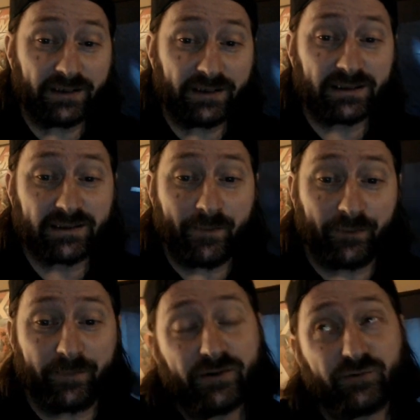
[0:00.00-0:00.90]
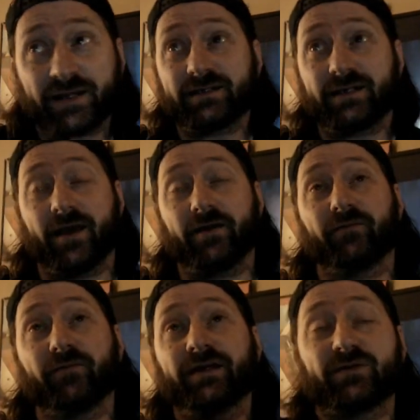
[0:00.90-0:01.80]
And there's Rex standing right
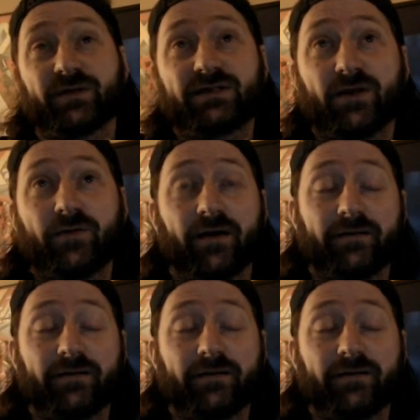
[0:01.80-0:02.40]
next to Ahsoka.